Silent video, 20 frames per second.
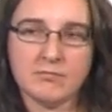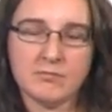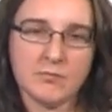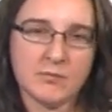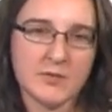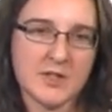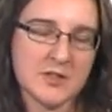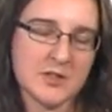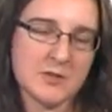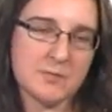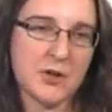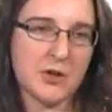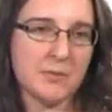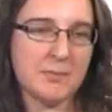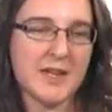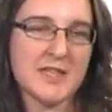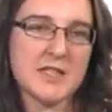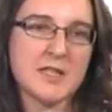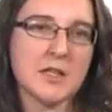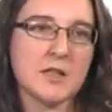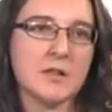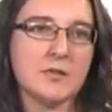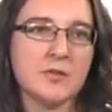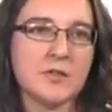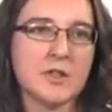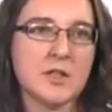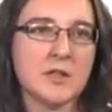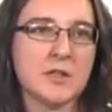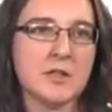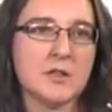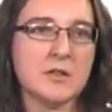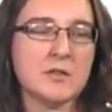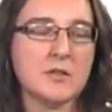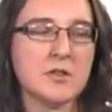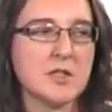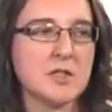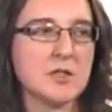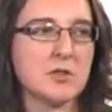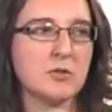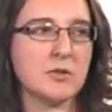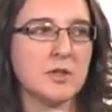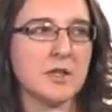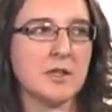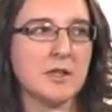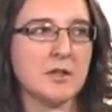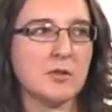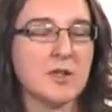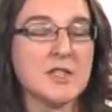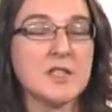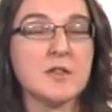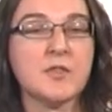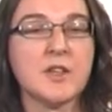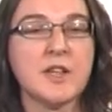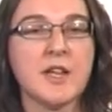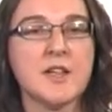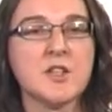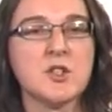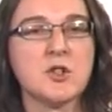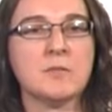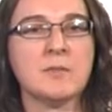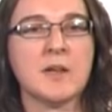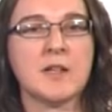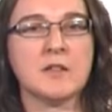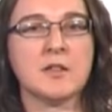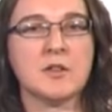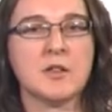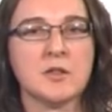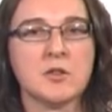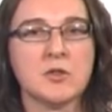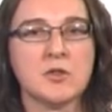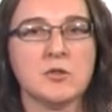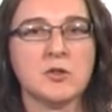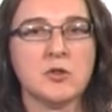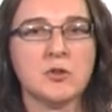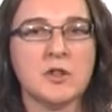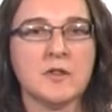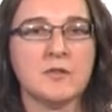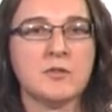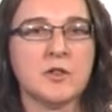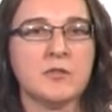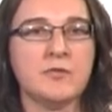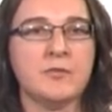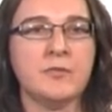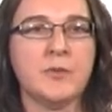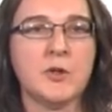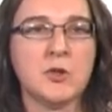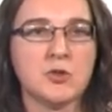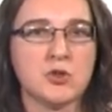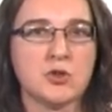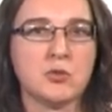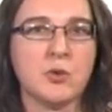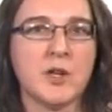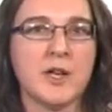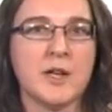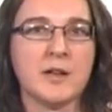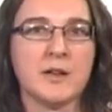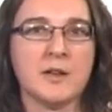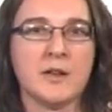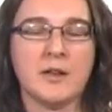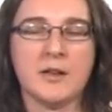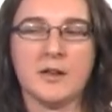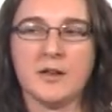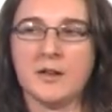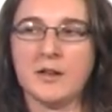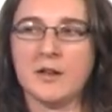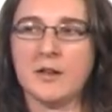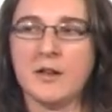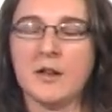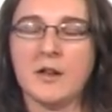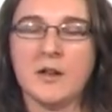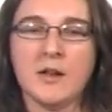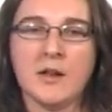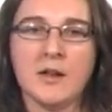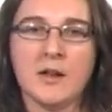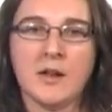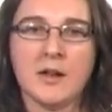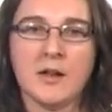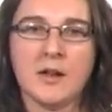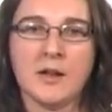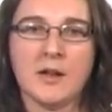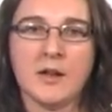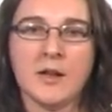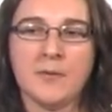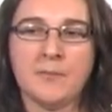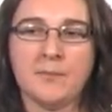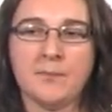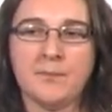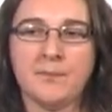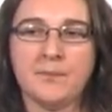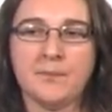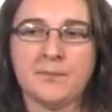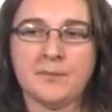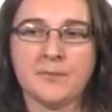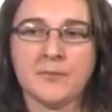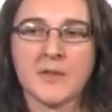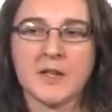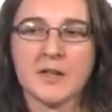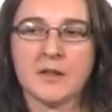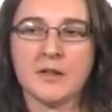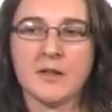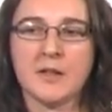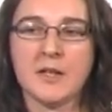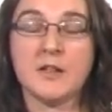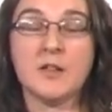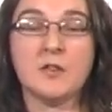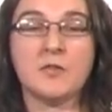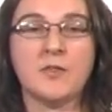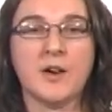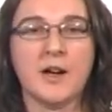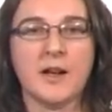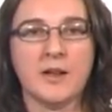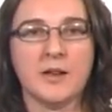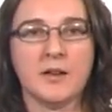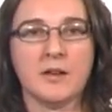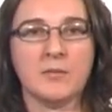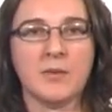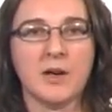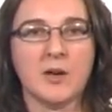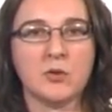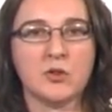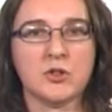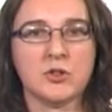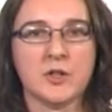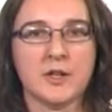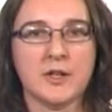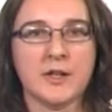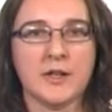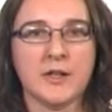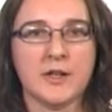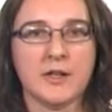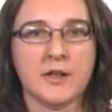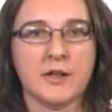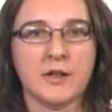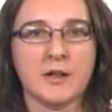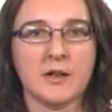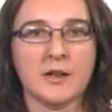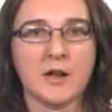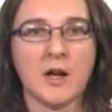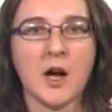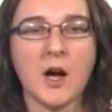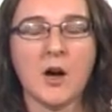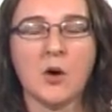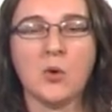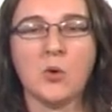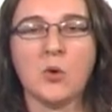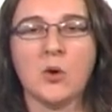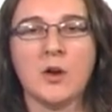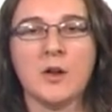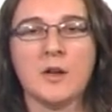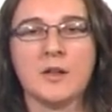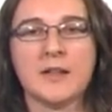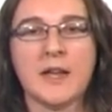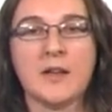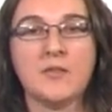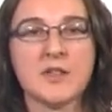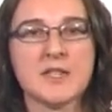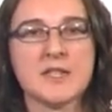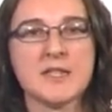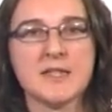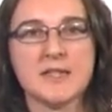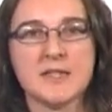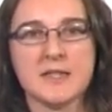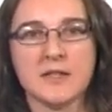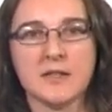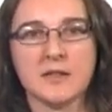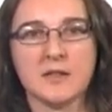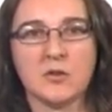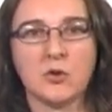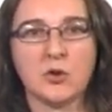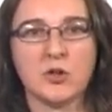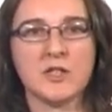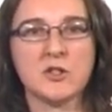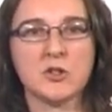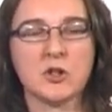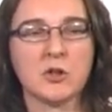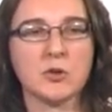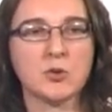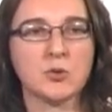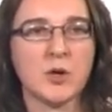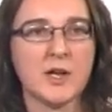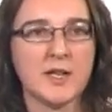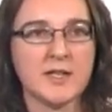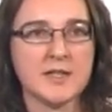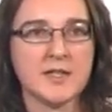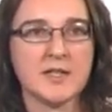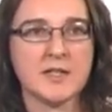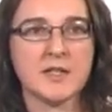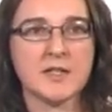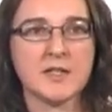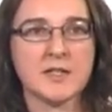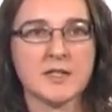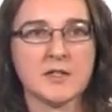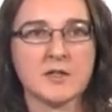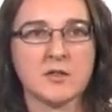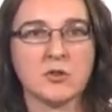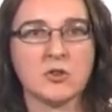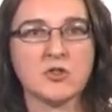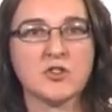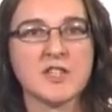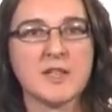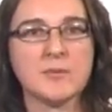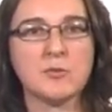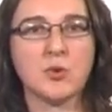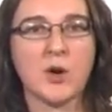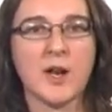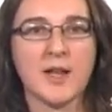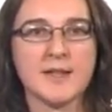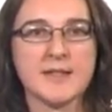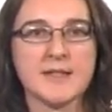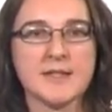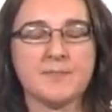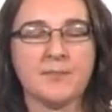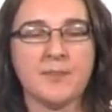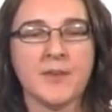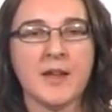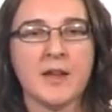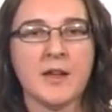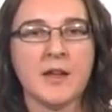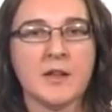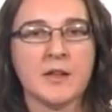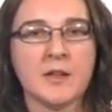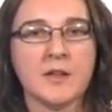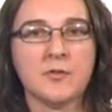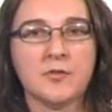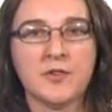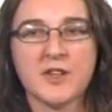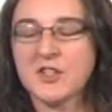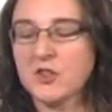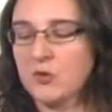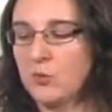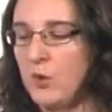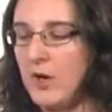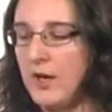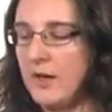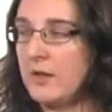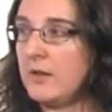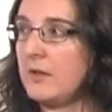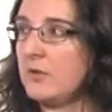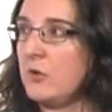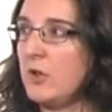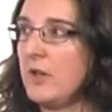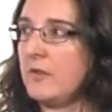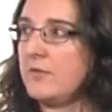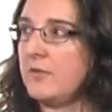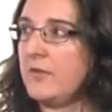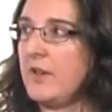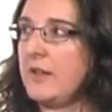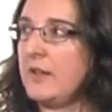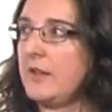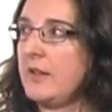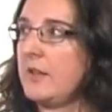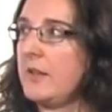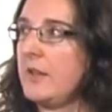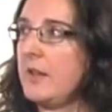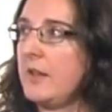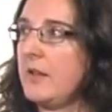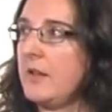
it's very basic, the classification, but there are two different views we can identify about how diversity or interculturality is conceptualized. The first one, you can find it,